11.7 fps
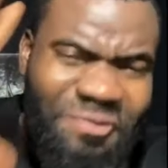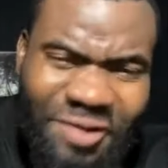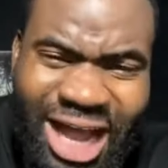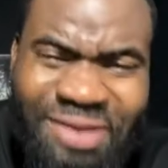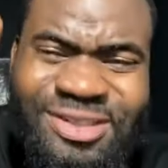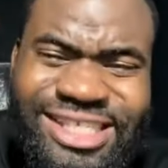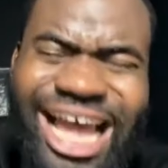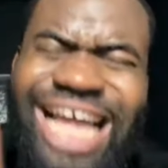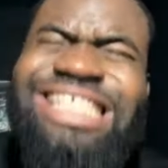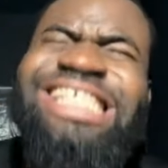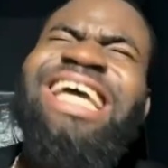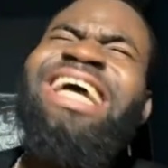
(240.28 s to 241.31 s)
Five
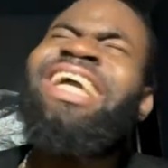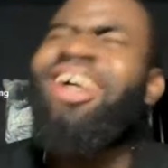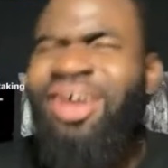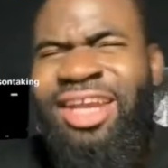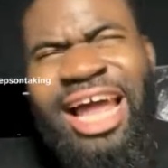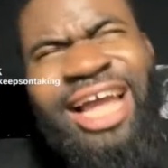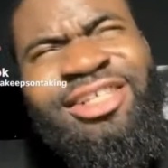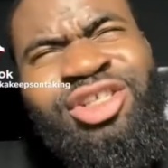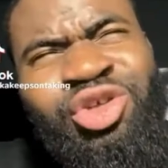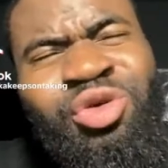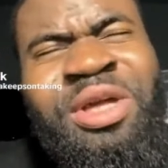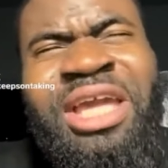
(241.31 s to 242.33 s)
signs a girl likes
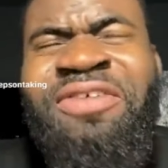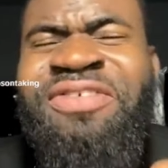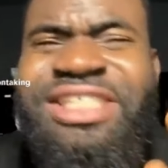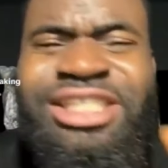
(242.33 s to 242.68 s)
you if she